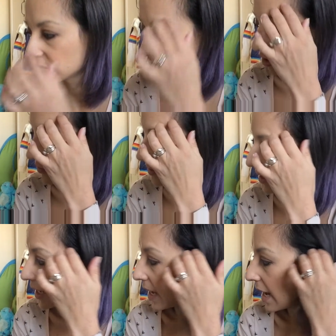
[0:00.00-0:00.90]
drops.
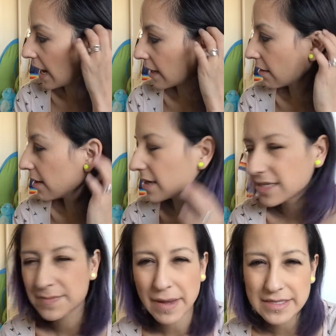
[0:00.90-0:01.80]
And I
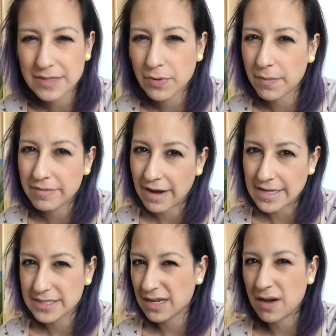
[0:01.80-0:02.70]
expect he probably
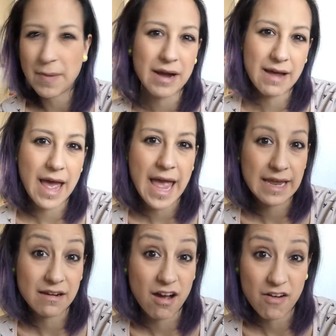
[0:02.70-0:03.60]
weighs about
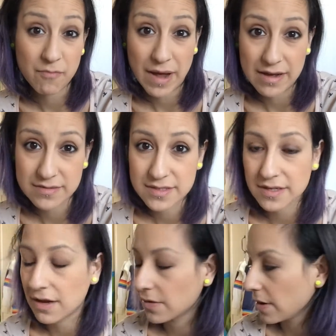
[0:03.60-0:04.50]
8.5 pounds.
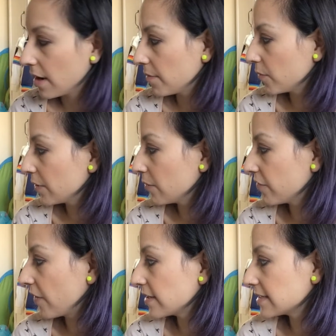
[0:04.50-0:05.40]
So we will
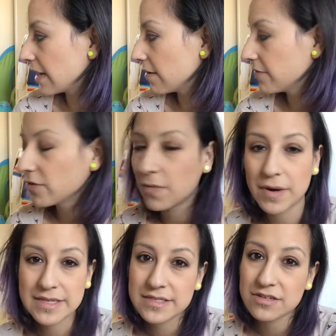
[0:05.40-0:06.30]
find out. If you're on
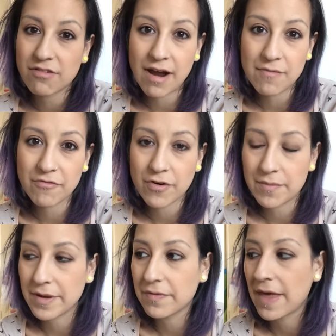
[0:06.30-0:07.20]
my Instagram, follow
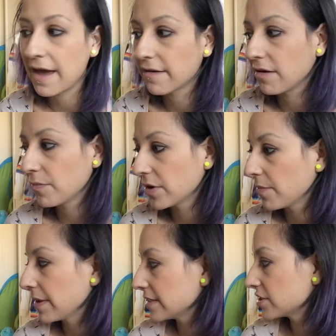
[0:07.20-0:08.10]
me on there, and I'll put a
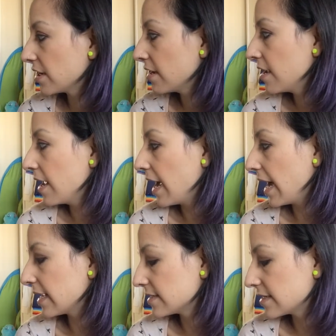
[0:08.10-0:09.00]
picture
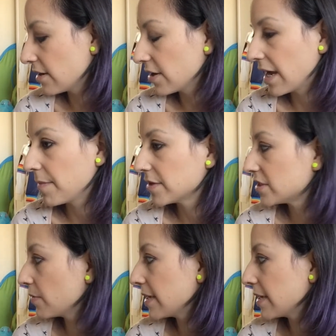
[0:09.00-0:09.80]
and tell you how much he